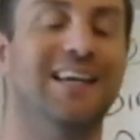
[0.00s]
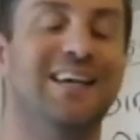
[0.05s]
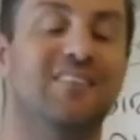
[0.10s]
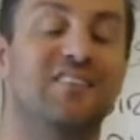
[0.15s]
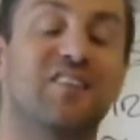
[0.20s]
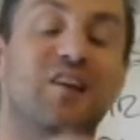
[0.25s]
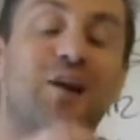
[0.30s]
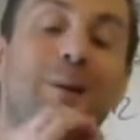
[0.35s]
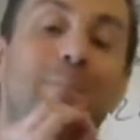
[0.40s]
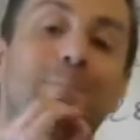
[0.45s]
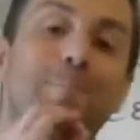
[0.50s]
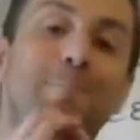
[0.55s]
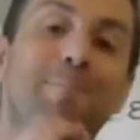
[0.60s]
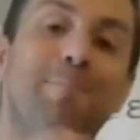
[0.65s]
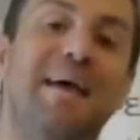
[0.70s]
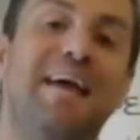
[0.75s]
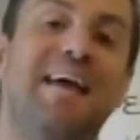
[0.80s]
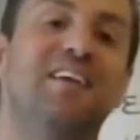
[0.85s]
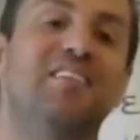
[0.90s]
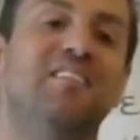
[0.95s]
It's an
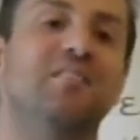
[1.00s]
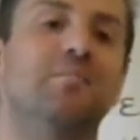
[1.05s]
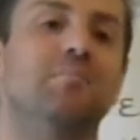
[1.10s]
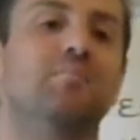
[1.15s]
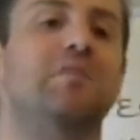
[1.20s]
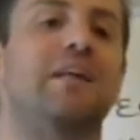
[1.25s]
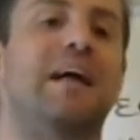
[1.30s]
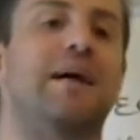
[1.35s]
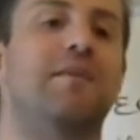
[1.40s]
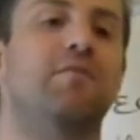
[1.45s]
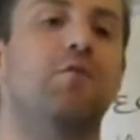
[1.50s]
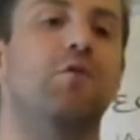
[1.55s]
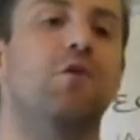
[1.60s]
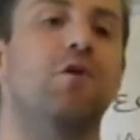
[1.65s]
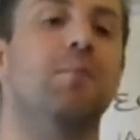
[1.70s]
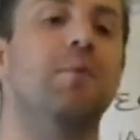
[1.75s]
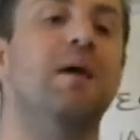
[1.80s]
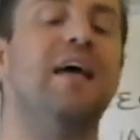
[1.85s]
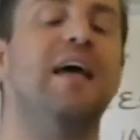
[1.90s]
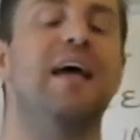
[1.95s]
amazing
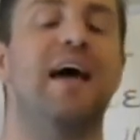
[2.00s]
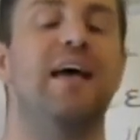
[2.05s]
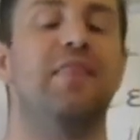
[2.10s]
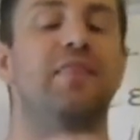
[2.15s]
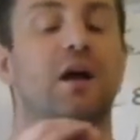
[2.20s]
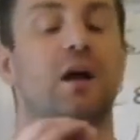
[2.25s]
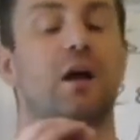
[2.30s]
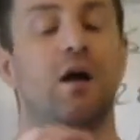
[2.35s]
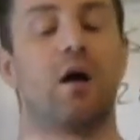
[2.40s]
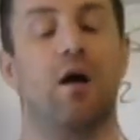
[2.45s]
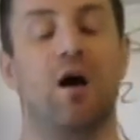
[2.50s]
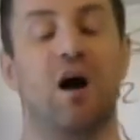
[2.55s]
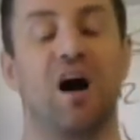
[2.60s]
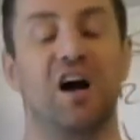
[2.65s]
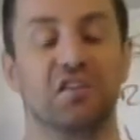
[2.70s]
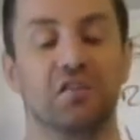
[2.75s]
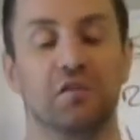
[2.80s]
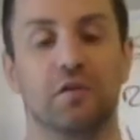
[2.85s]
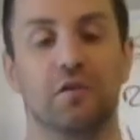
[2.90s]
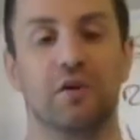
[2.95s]
platform, and the
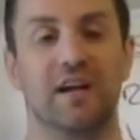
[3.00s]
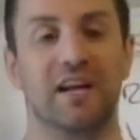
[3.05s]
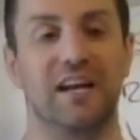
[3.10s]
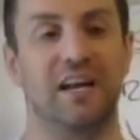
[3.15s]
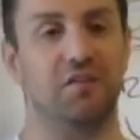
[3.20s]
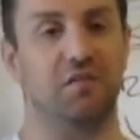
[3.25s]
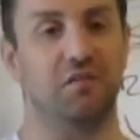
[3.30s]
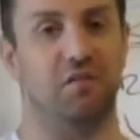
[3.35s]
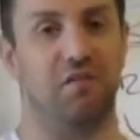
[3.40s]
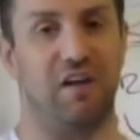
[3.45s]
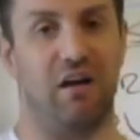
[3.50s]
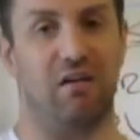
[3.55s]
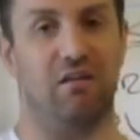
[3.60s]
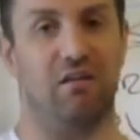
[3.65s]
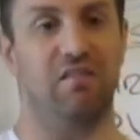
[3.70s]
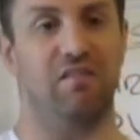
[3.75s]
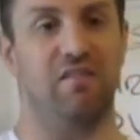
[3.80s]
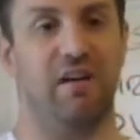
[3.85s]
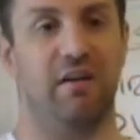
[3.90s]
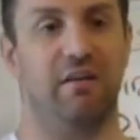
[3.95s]
cost for it is
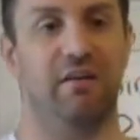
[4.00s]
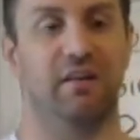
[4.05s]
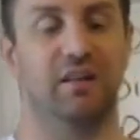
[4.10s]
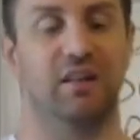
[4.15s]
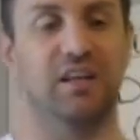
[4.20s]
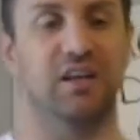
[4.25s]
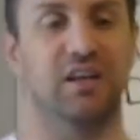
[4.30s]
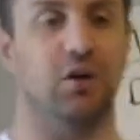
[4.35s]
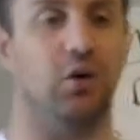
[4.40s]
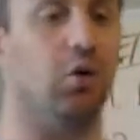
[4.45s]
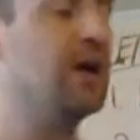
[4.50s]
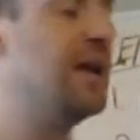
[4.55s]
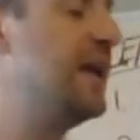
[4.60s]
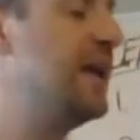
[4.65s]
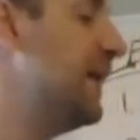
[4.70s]
very little.